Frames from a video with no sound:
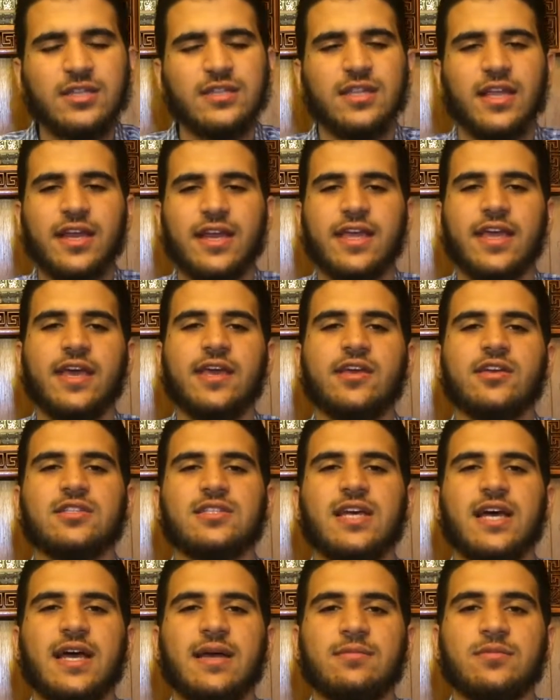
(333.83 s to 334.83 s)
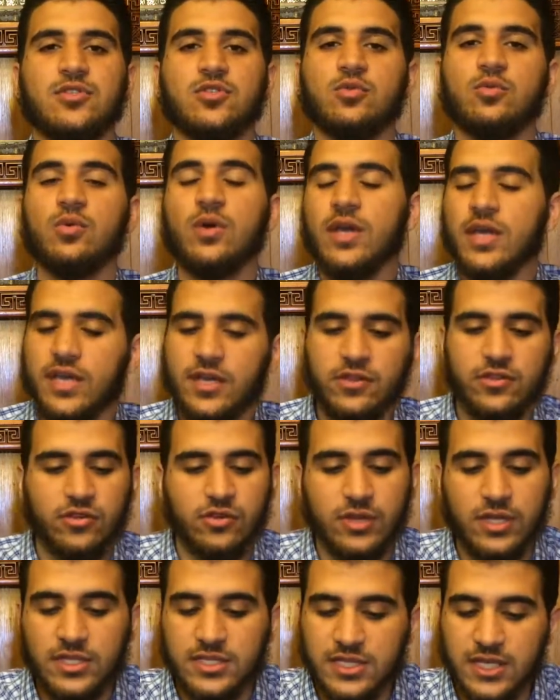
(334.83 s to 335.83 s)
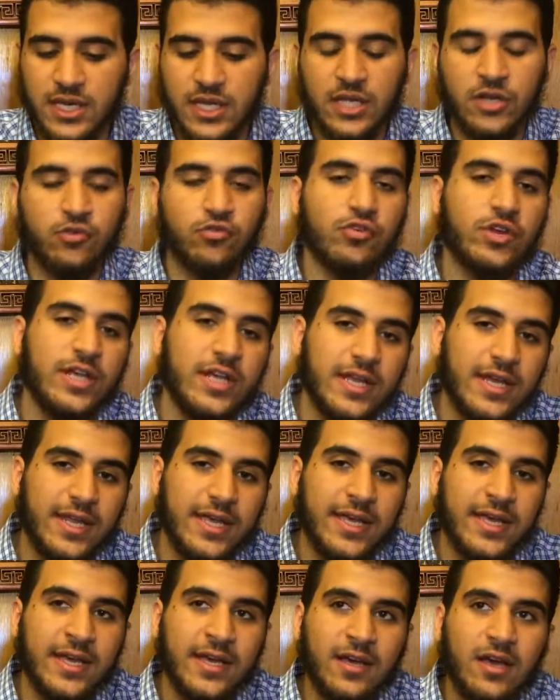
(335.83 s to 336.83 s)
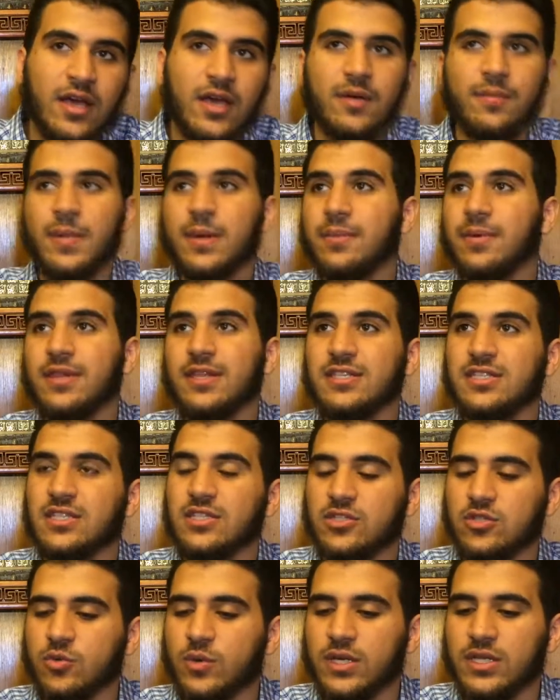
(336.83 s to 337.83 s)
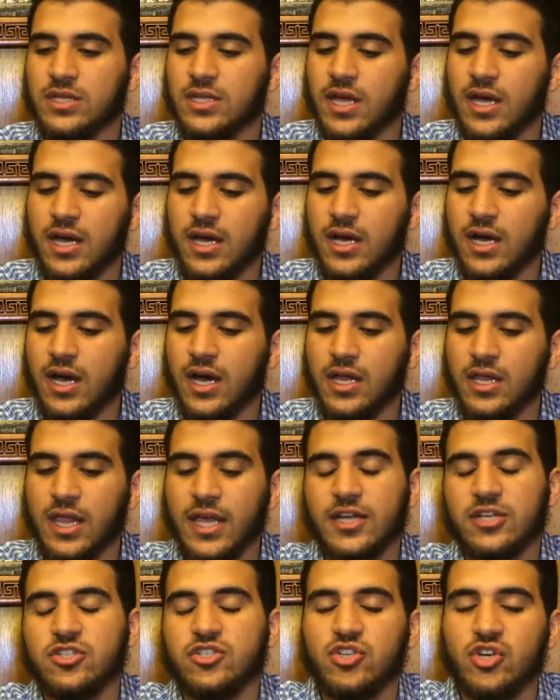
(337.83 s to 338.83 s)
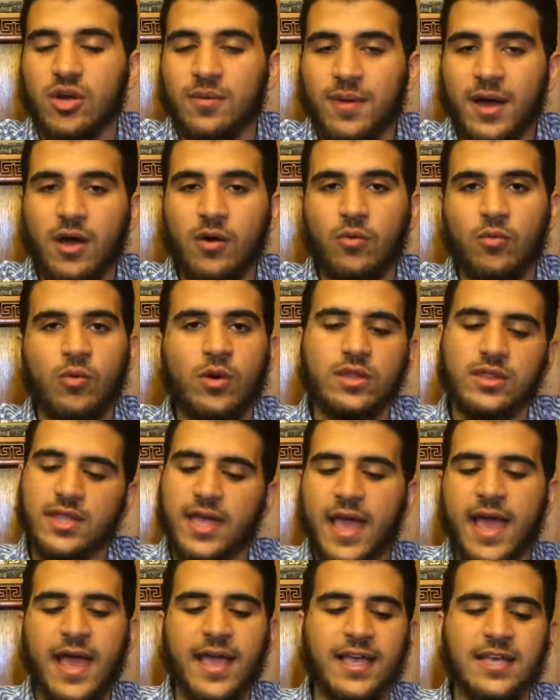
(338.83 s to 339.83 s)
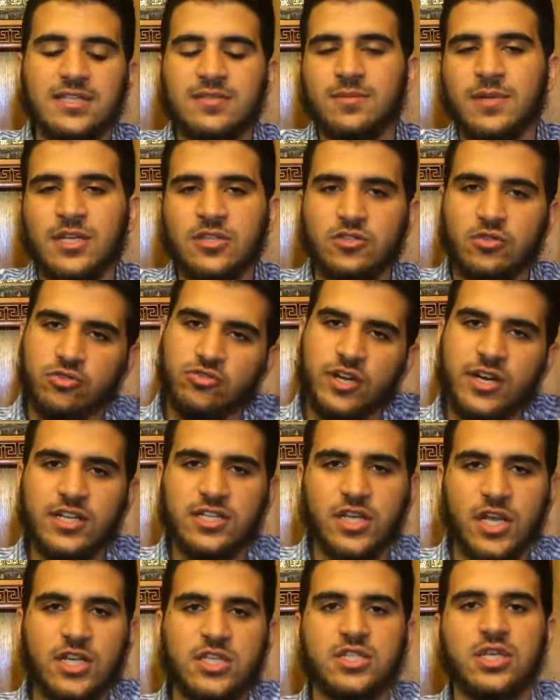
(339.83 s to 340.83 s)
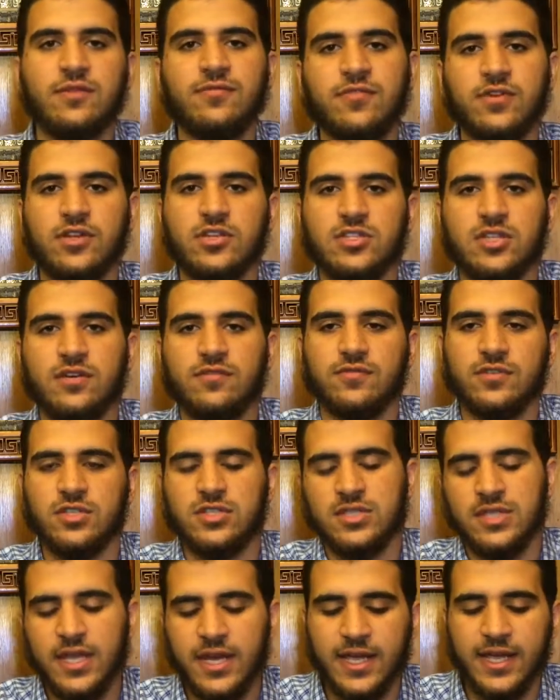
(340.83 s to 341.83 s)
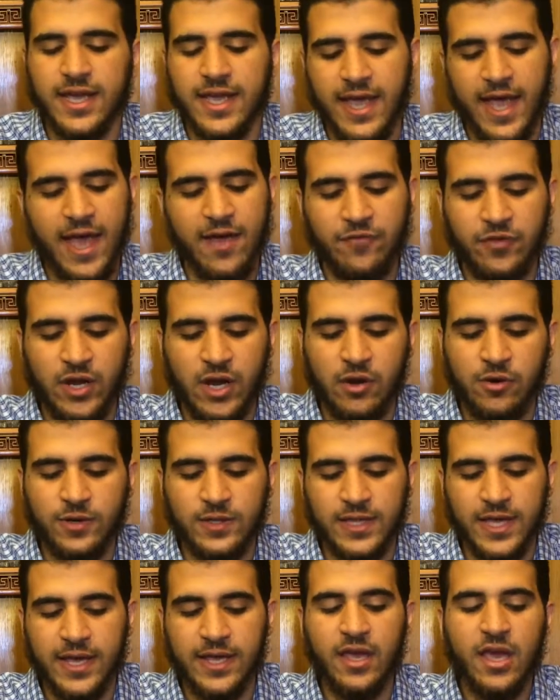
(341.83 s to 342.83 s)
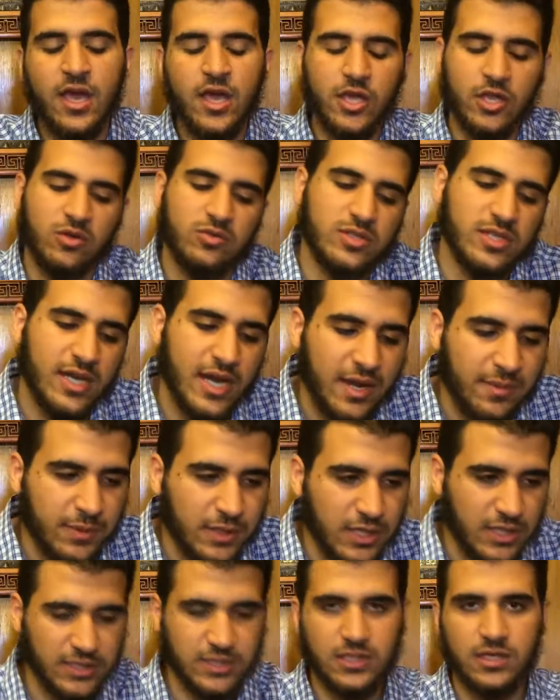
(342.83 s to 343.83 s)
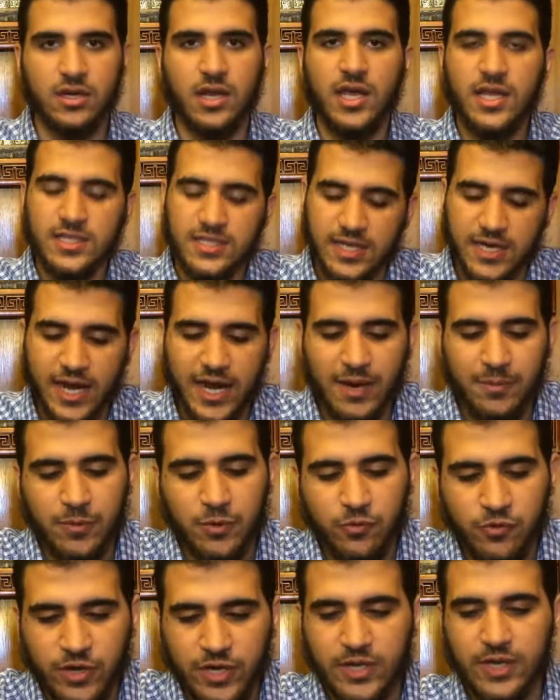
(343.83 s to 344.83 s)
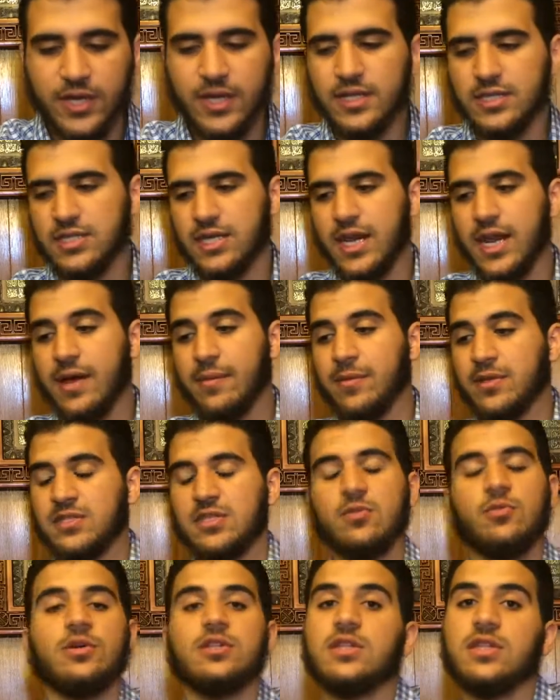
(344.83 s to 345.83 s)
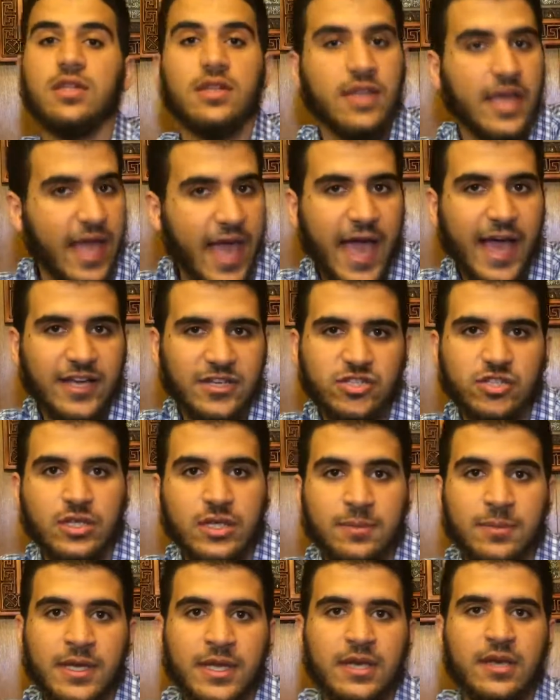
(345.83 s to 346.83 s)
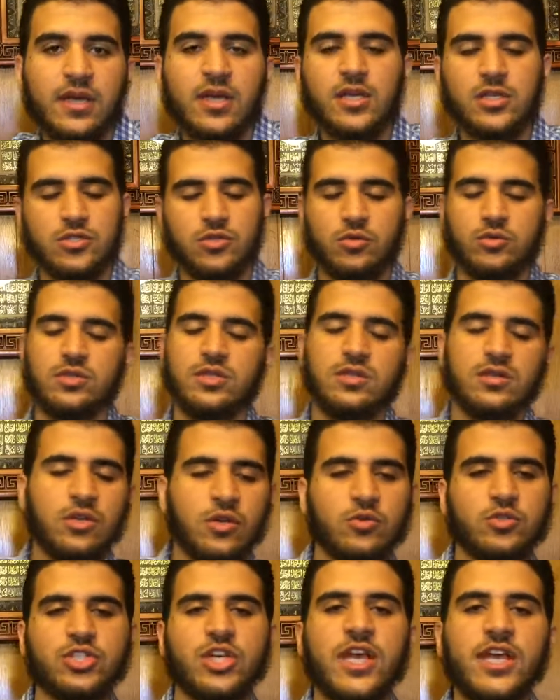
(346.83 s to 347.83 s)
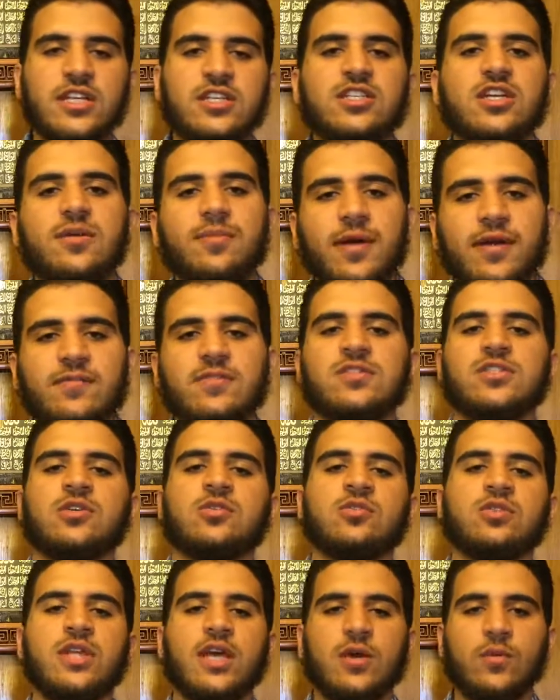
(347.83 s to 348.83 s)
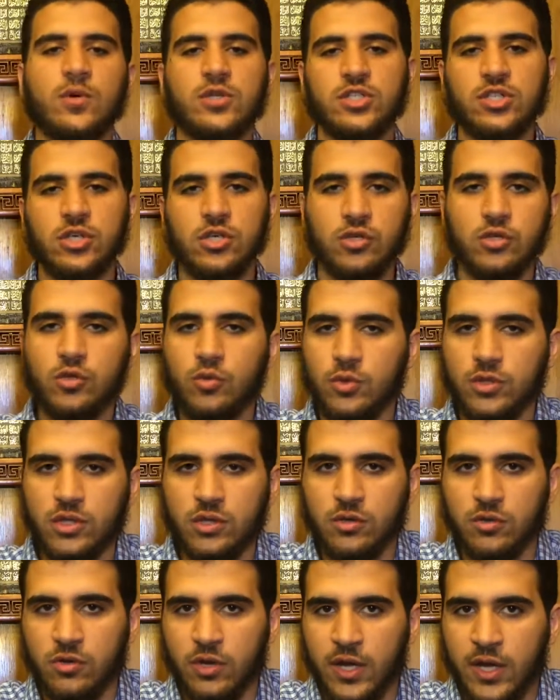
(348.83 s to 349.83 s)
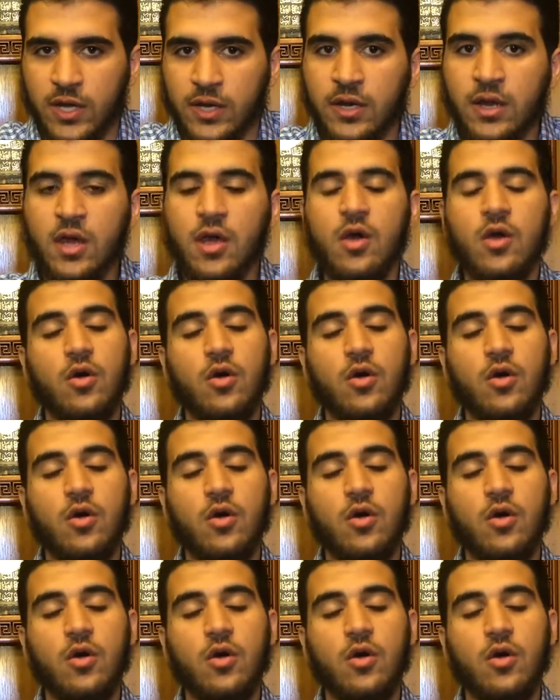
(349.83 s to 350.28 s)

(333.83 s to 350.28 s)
dedicate your time to either listening, reading, maybe listening to a lecture about what the ayahs mean. So try to change it up for yourself. Just dedicate half an hour a day. You know, today I'm gonna listen. Today I'm gonna read. Today I'm gonna see what they actually mean. So, you know, change it up every single day, what you're gonna do with the Quran.